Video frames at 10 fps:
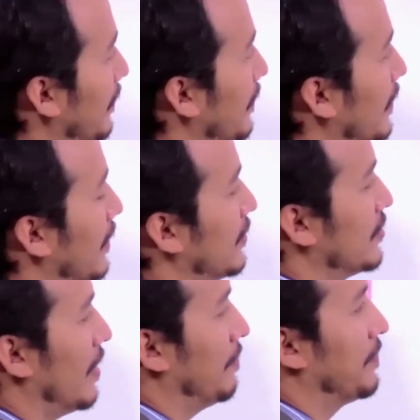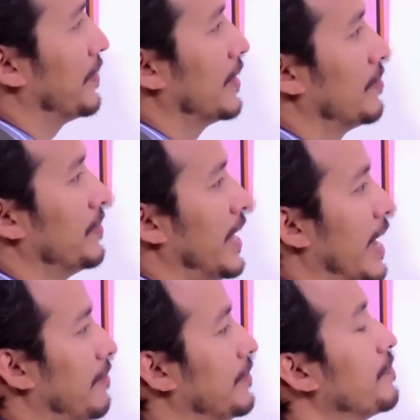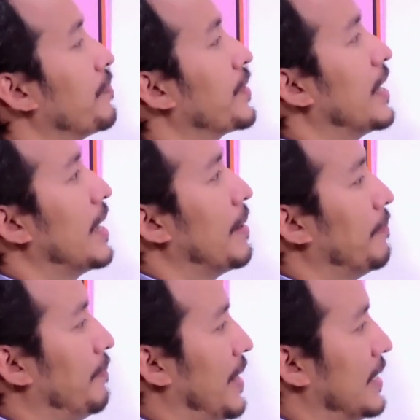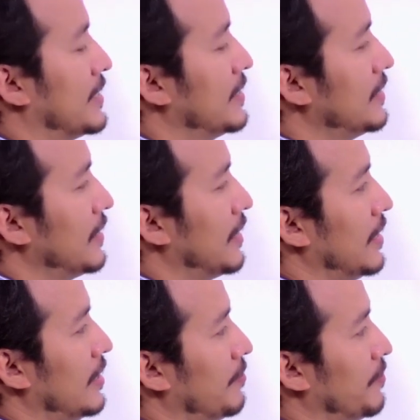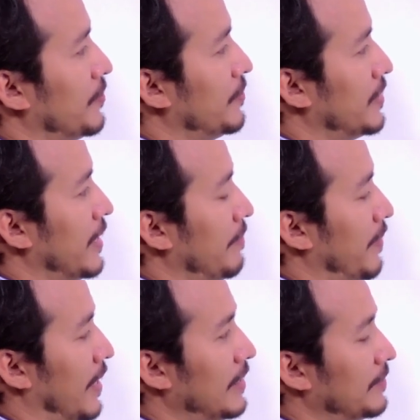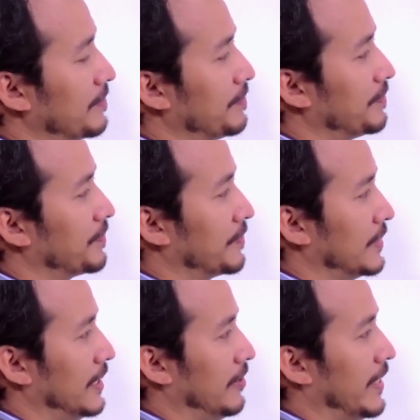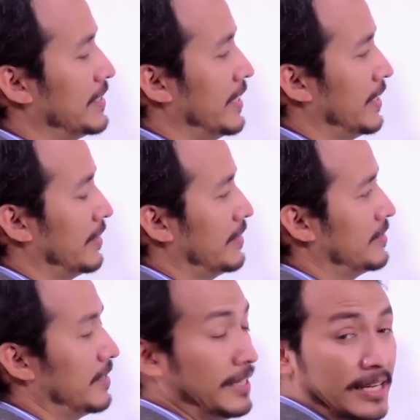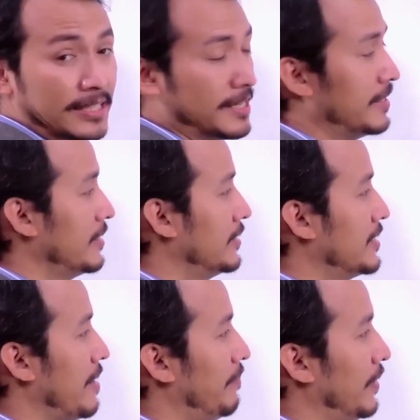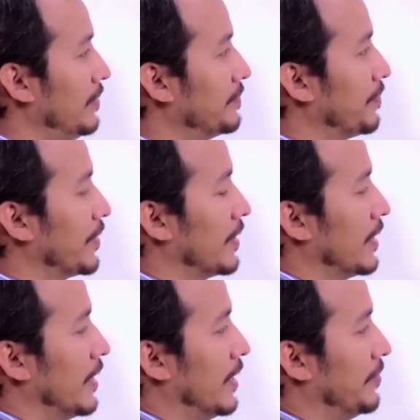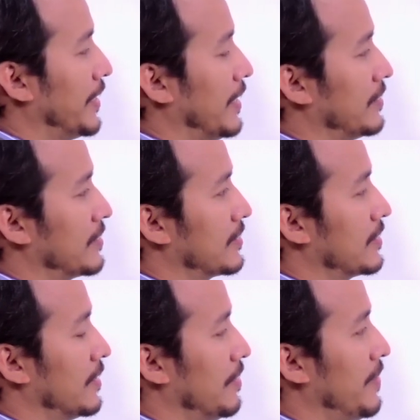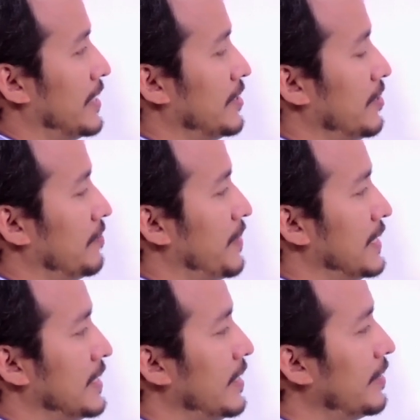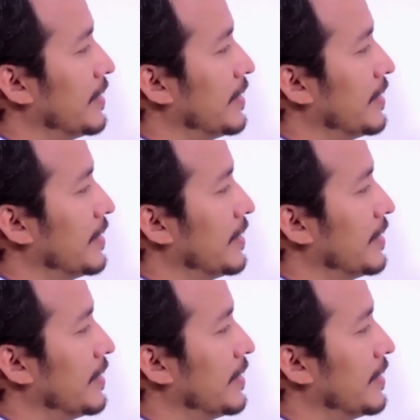at the top we have Patan, Lalitpur, Nepal. You can take it as an example and you can imagine your place here.